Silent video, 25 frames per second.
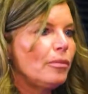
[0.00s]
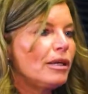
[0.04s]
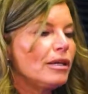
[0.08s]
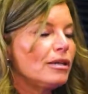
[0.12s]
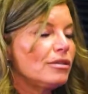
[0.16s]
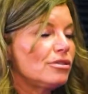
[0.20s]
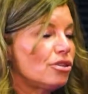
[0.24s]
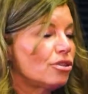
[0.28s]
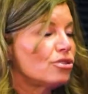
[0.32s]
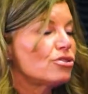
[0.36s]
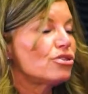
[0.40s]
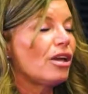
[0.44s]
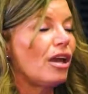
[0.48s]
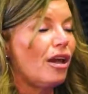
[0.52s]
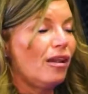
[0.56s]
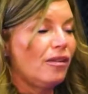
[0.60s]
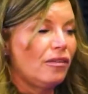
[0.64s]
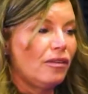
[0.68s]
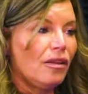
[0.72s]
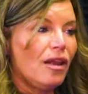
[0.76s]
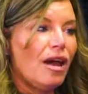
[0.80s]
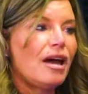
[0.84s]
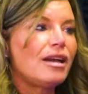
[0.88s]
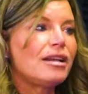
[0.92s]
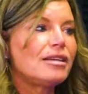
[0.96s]
because there's a
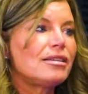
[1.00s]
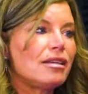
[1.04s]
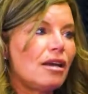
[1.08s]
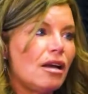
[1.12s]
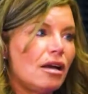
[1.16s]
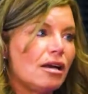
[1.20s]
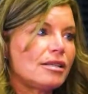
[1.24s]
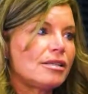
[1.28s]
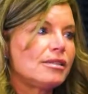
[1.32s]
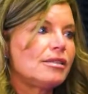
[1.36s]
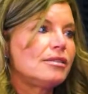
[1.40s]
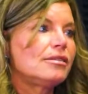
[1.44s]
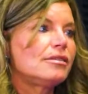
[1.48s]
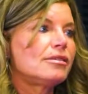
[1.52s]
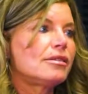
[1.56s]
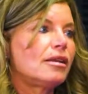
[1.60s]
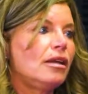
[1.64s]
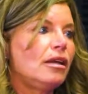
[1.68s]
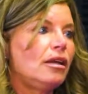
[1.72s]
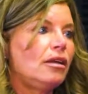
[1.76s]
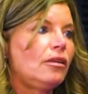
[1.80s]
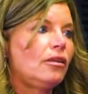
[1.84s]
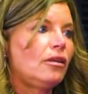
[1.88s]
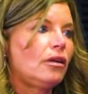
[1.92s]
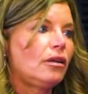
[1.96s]
lot of toxins
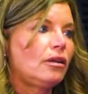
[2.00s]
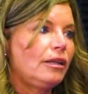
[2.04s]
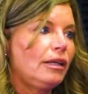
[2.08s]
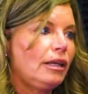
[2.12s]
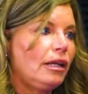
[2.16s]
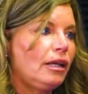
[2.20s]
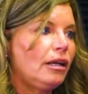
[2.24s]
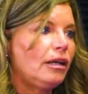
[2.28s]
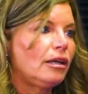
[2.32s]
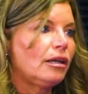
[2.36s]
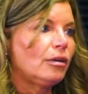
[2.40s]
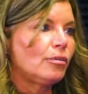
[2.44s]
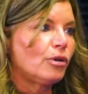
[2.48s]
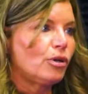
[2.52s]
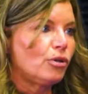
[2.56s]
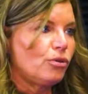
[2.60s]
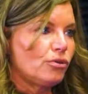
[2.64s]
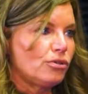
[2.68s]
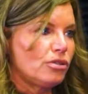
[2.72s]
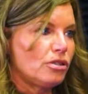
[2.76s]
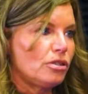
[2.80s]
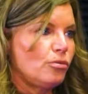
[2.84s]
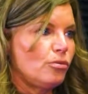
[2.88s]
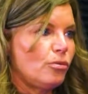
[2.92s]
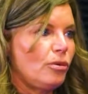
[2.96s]
in the cleaning
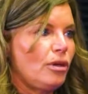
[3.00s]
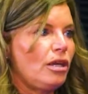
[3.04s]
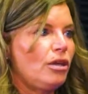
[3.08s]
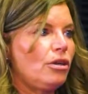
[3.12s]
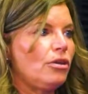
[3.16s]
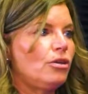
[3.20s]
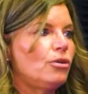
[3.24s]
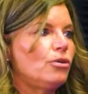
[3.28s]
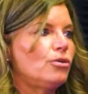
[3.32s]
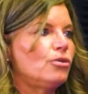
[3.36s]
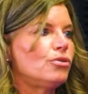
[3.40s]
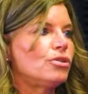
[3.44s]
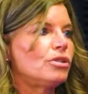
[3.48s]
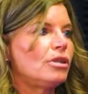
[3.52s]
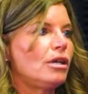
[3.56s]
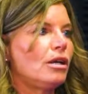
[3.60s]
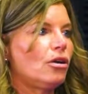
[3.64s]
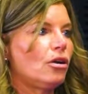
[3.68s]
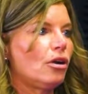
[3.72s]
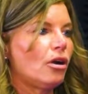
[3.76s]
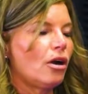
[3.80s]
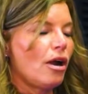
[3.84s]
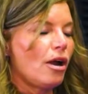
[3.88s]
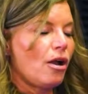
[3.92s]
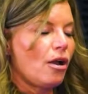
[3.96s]
chemicals that we use in
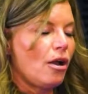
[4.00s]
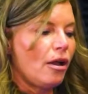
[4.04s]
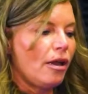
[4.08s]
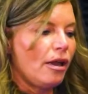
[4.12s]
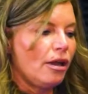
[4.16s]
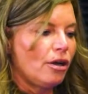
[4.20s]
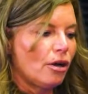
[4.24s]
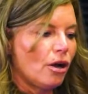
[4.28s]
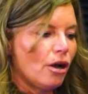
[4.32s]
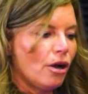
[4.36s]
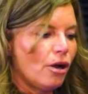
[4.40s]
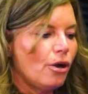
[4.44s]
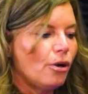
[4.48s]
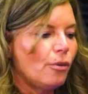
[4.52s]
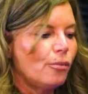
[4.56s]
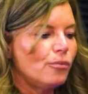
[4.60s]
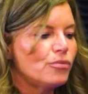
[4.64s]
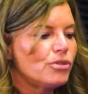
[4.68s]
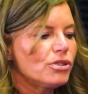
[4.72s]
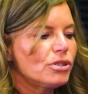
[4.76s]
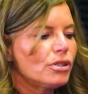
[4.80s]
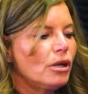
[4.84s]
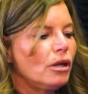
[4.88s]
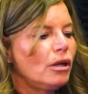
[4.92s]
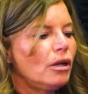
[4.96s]
our mm-hmm. in our
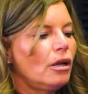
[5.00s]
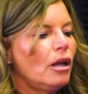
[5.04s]
homes.